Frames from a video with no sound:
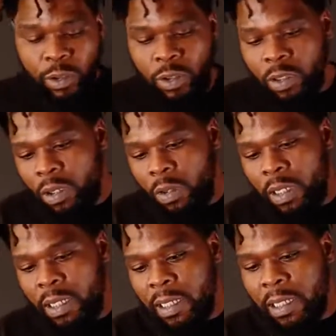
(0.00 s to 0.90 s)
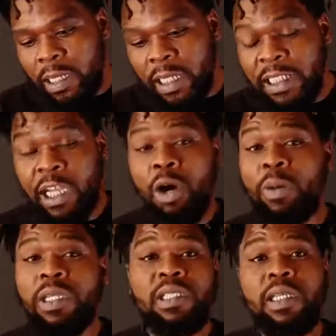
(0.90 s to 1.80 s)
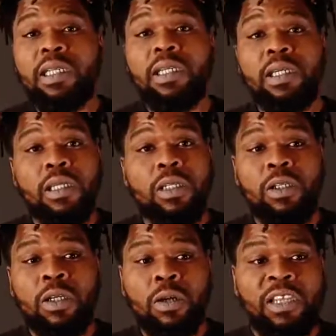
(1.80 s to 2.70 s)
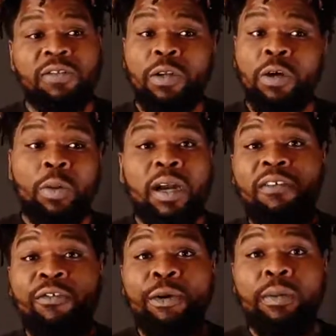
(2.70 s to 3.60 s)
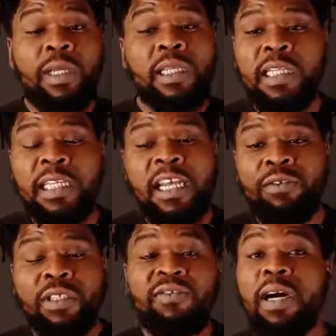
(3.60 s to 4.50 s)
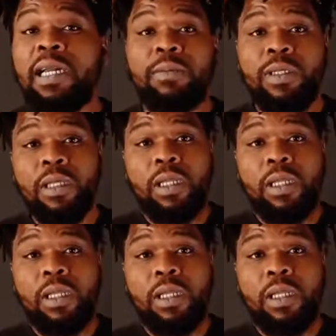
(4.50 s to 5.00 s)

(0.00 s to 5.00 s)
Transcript: Because I always did good, you know, even though where I'm from, it never defined me.